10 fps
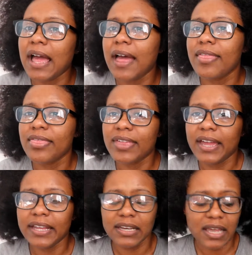and
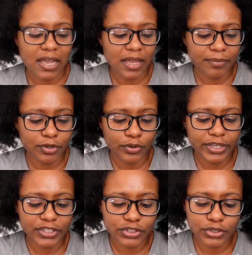then I'm
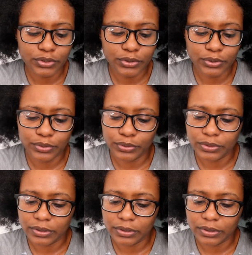going to